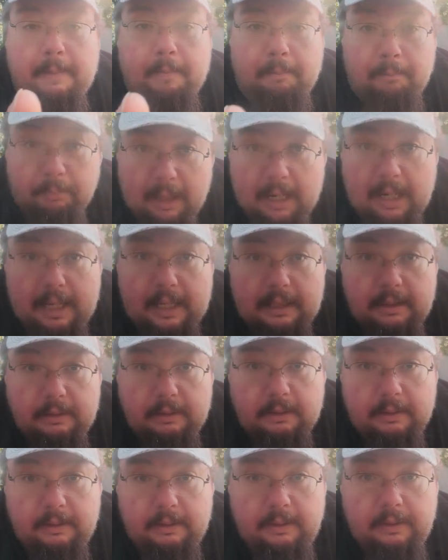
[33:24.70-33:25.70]
But
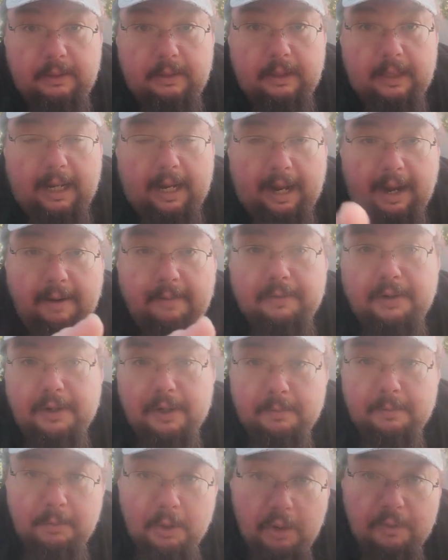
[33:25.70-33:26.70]
after
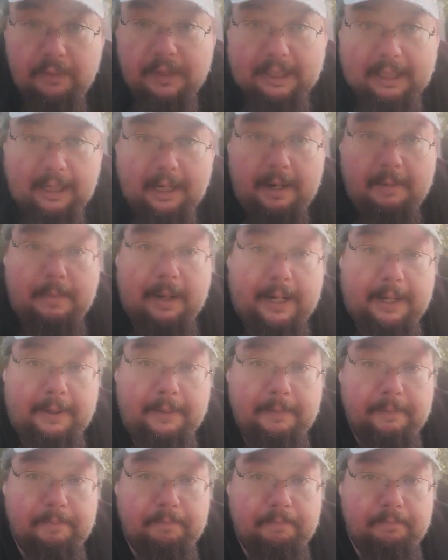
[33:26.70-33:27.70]
the movie came out,